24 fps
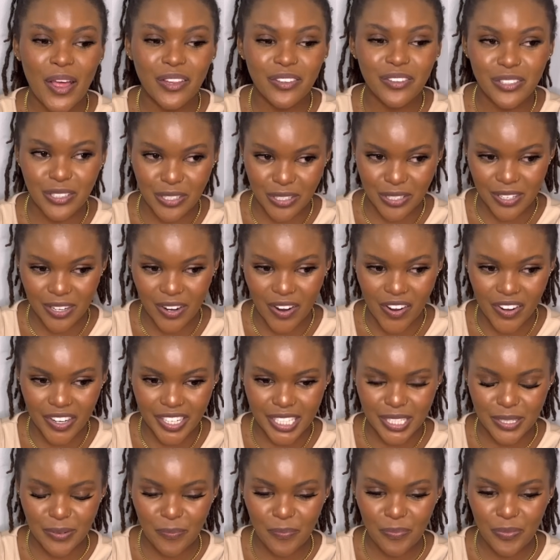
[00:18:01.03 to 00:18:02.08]
the
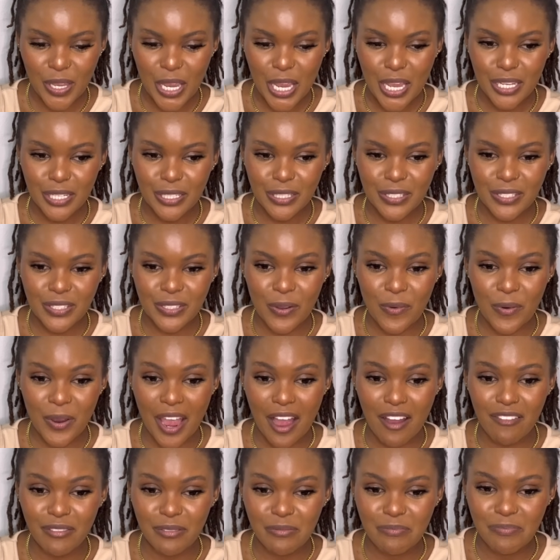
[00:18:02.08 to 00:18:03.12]
story. So we
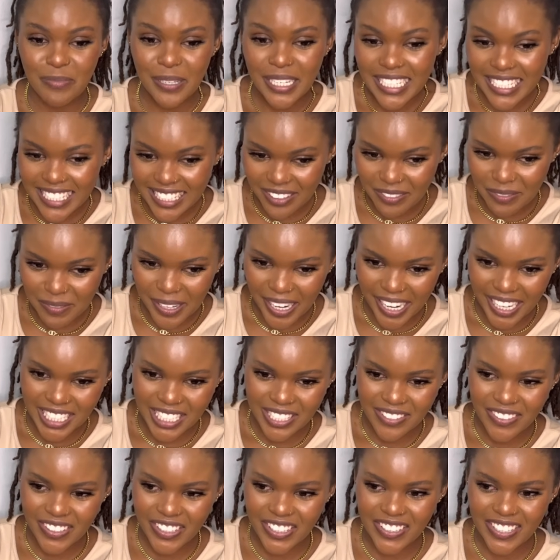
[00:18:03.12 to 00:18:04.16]
have a big
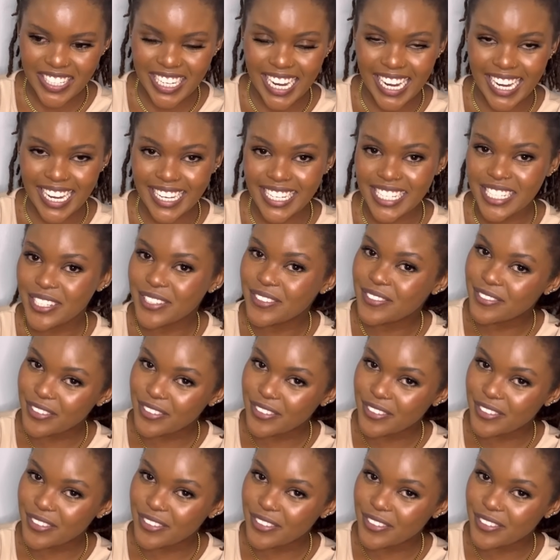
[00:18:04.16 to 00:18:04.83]
surprise for you guys